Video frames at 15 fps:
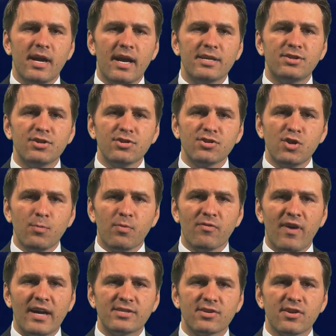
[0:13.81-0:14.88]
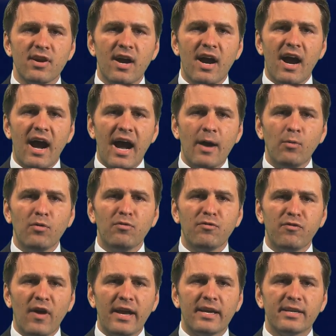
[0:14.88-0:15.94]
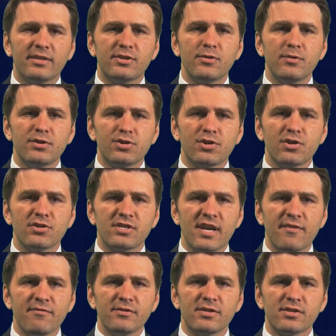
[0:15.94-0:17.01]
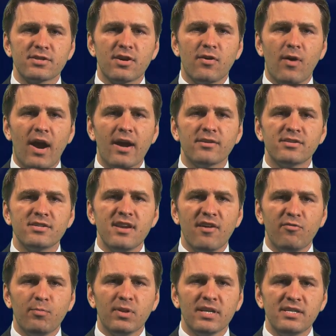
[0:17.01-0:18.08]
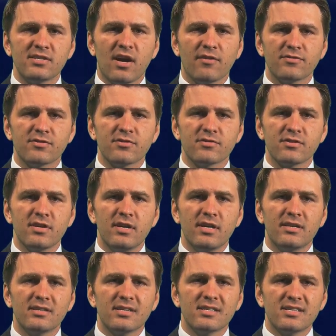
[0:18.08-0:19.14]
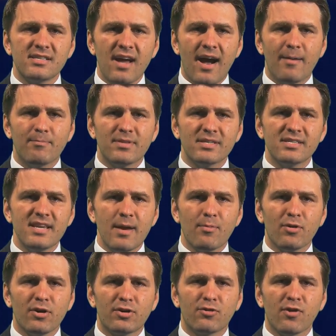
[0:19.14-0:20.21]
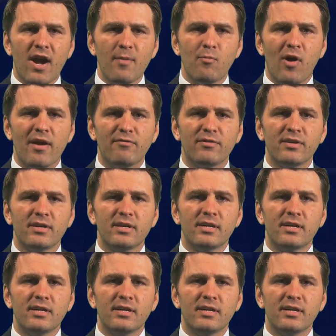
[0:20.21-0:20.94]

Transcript: As your Supervisor, I will fight to ensure San Francisco hires enough police officers to stop this neighborhood crime wave.